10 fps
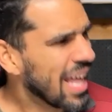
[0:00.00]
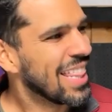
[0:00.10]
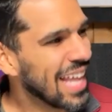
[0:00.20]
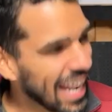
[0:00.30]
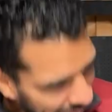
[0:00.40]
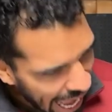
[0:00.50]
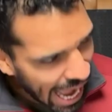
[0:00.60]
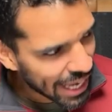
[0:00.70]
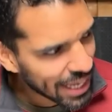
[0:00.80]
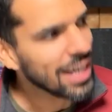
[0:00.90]
that
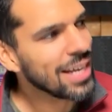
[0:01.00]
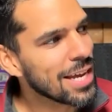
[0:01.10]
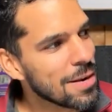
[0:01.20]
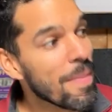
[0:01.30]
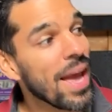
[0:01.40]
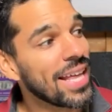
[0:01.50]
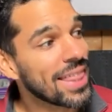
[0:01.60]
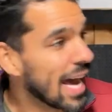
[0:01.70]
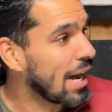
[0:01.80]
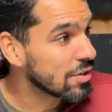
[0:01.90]
I can make
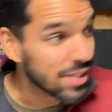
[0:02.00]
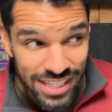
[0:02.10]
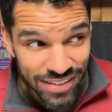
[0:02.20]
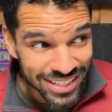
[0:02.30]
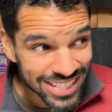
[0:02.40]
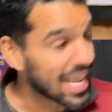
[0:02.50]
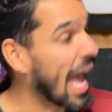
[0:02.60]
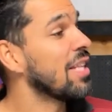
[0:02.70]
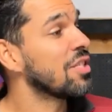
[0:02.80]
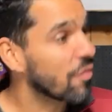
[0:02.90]
thousands, even
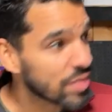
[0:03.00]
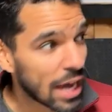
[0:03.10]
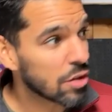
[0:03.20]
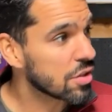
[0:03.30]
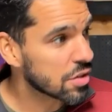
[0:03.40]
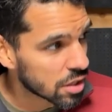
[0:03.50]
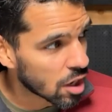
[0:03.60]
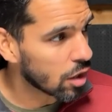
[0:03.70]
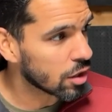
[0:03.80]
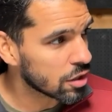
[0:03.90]
tens of thousands of
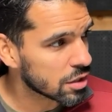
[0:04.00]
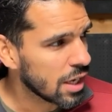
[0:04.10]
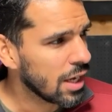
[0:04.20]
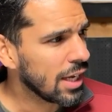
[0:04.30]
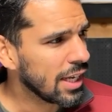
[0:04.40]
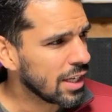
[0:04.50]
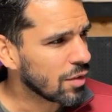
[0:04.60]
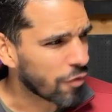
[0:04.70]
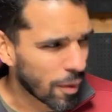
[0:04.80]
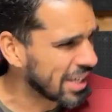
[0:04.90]
dollars
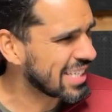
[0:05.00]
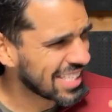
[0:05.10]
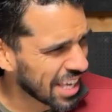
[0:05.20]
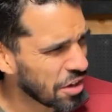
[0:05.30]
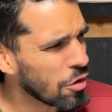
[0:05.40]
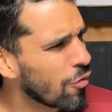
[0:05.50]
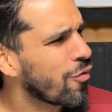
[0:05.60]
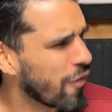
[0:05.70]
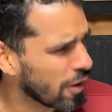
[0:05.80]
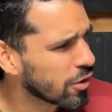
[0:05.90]
from a single
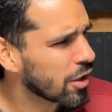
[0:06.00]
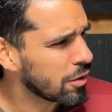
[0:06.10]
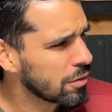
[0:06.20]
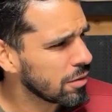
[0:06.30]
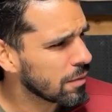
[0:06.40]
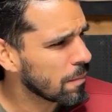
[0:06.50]
photo?